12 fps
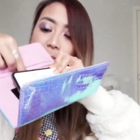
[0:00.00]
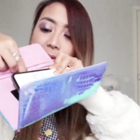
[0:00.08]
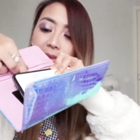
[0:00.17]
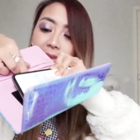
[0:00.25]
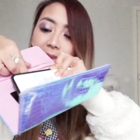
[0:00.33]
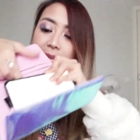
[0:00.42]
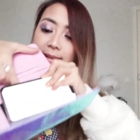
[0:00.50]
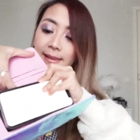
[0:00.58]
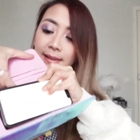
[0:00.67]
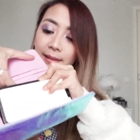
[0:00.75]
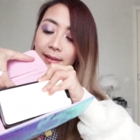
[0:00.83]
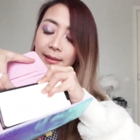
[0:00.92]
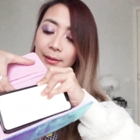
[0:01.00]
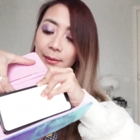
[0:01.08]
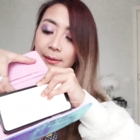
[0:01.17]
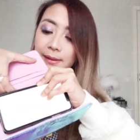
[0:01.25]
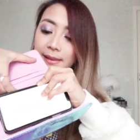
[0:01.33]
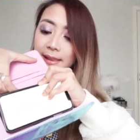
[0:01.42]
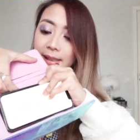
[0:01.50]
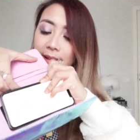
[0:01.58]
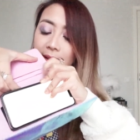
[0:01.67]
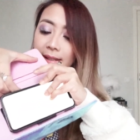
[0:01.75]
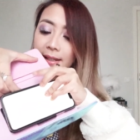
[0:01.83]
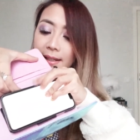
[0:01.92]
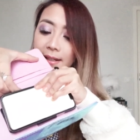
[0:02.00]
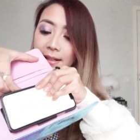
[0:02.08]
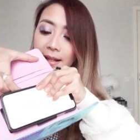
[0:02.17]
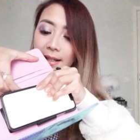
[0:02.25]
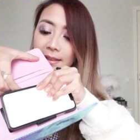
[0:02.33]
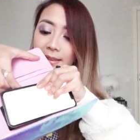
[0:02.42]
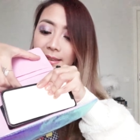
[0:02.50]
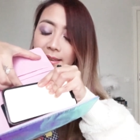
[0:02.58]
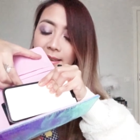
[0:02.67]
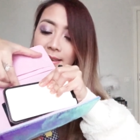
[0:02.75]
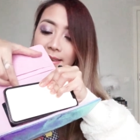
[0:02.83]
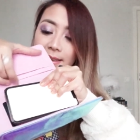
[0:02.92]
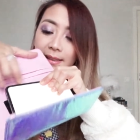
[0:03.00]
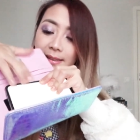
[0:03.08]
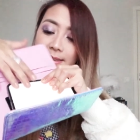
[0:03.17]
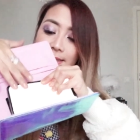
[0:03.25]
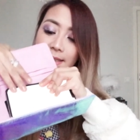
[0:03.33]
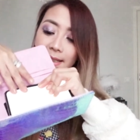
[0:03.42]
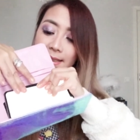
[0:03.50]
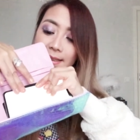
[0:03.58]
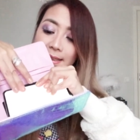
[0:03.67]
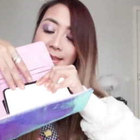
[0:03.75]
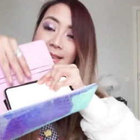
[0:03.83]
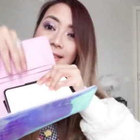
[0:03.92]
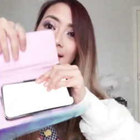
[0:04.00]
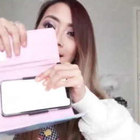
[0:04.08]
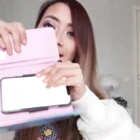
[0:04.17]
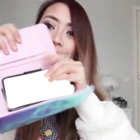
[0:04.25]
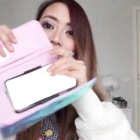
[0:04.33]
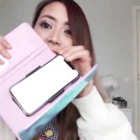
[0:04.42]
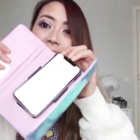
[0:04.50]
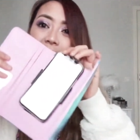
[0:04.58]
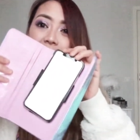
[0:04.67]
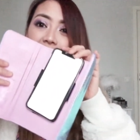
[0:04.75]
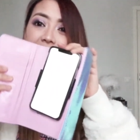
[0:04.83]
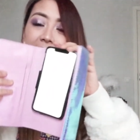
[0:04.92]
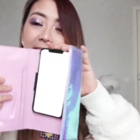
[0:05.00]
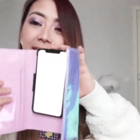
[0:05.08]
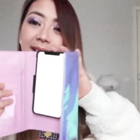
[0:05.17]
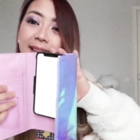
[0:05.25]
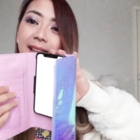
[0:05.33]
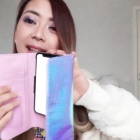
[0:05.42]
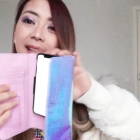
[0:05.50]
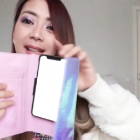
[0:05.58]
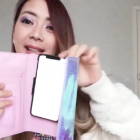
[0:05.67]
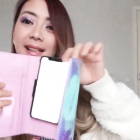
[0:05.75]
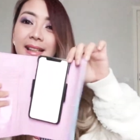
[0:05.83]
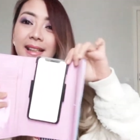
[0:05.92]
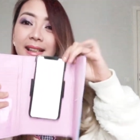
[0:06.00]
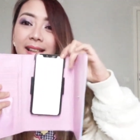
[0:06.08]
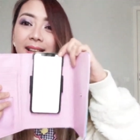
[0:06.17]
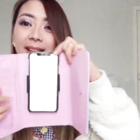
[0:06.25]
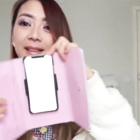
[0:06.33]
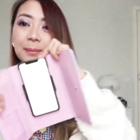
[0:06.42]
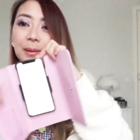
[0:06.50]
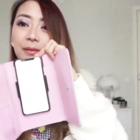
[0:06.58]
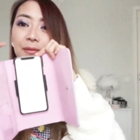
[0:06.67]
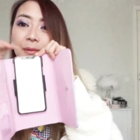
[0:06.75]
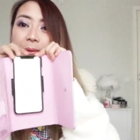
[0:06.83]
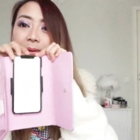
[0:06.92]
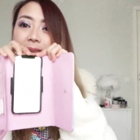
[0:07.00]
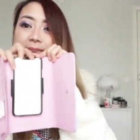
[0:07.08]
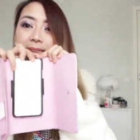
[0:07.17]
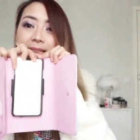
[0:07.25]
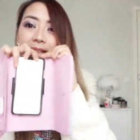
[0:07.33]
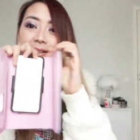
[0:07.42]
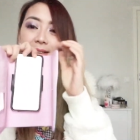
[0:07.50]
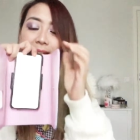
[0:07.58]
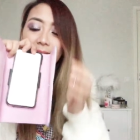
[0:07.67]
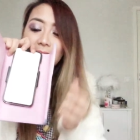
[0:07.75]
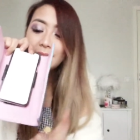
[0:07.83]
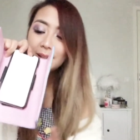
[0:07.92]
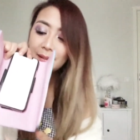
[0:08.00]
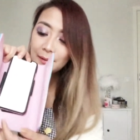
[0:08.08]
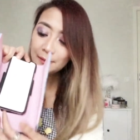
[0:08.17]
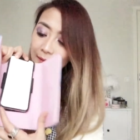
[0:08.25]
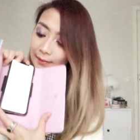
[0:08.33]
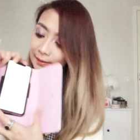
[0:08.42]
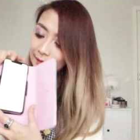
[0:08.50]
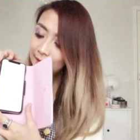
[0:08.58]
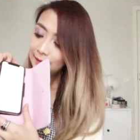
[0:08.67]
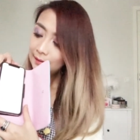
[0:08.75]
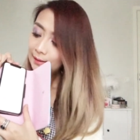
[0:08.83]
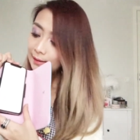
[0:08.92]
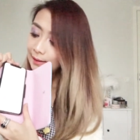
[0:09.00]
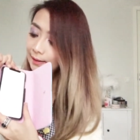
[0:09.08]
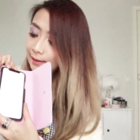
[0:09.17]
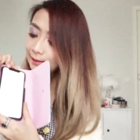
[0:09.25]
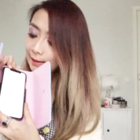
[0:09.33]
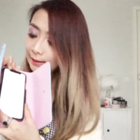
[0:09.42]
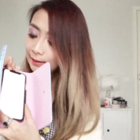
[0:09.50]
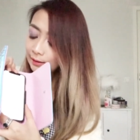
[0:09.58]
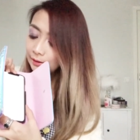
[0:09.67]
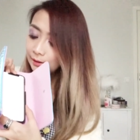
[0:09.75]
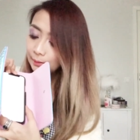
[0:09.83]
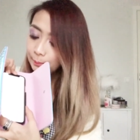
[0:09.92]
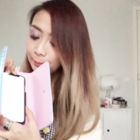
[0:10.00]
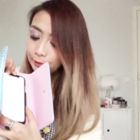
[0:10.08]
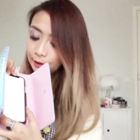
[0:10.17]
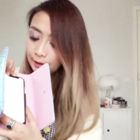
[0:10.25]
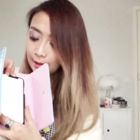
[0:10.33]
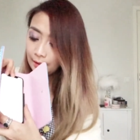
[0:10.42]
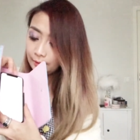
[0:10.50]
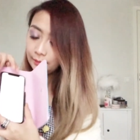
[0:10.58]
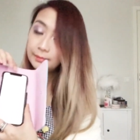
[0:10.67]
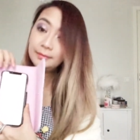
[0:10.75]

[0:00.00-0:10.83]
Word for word: once it's closed in there I'm just gonna let it slide and that's it my phone is there now and I can just push it down